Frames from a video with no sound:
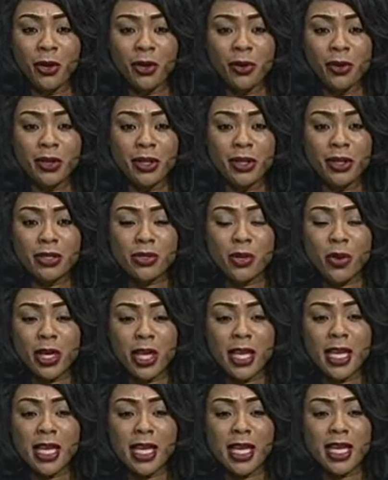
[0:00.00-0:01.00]
So he
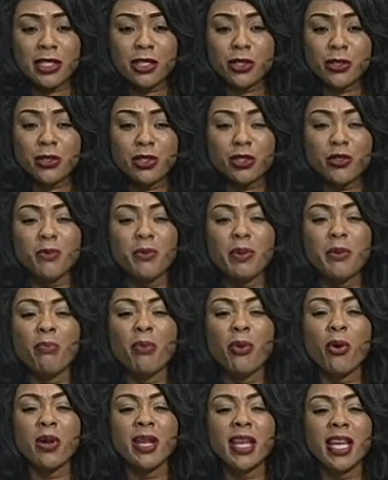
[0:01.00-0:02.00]
needs you to be
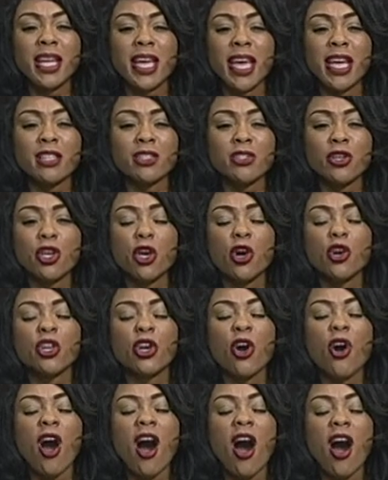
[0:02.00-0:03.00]
born again. So
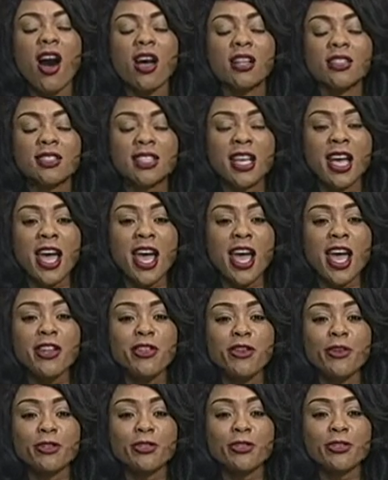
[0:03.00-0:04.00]
your heart and
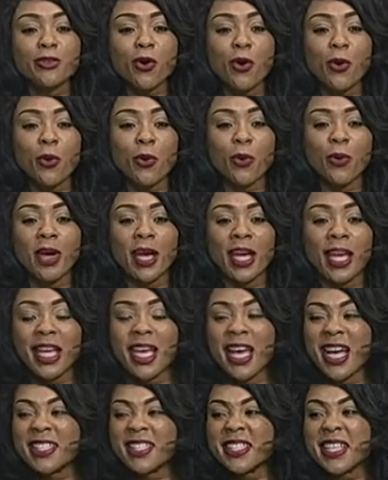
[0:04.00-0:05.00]
your soul, he
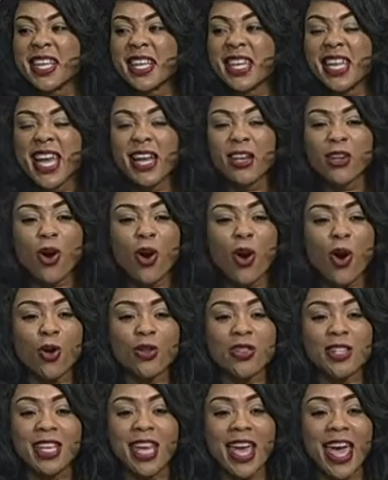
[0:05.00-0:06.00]
has cleared all
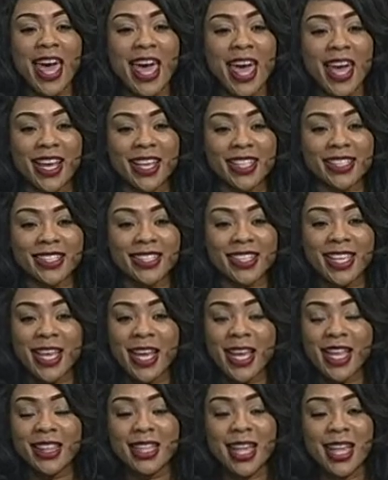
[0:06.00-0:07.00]
the hurt
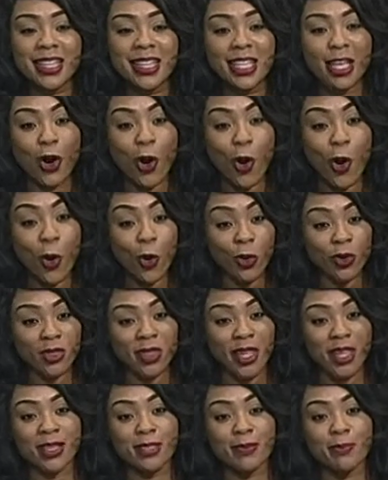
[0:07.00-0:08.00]
that the old
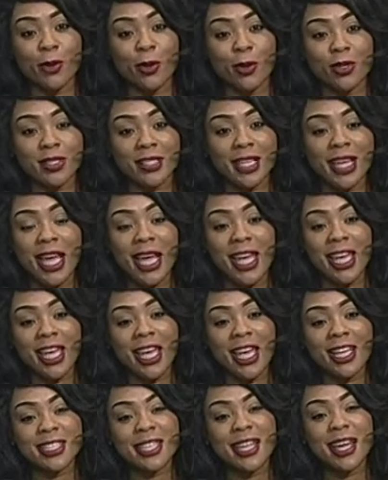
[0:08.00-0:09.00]
things brought. He
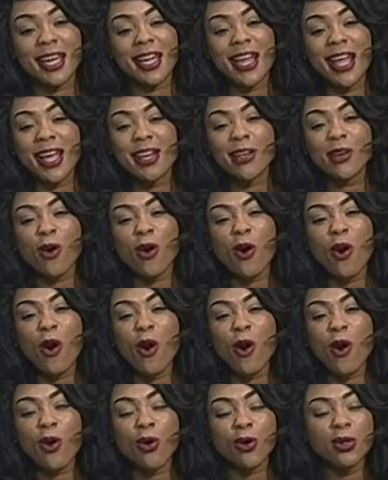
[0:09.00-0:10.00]
has cleared
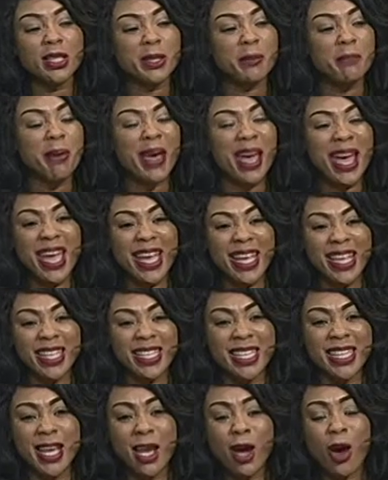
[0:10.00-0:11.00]
all the pain,
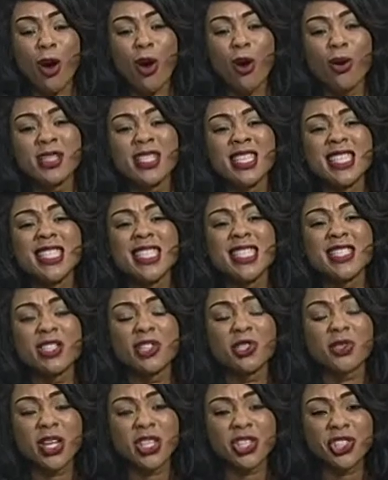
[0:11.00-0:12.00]
all the
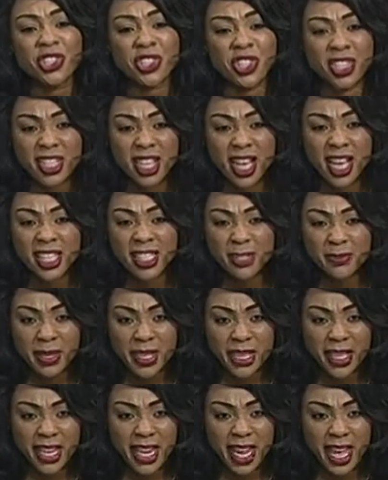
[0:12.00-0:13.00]
destruction that has
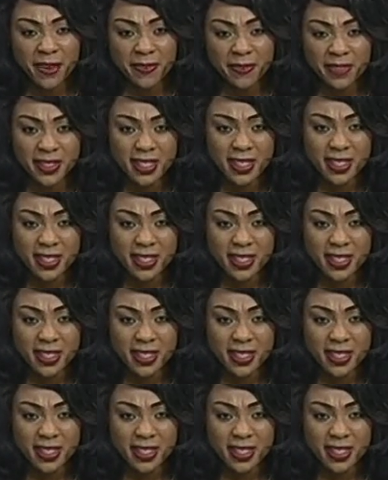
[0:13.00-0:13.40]
been left.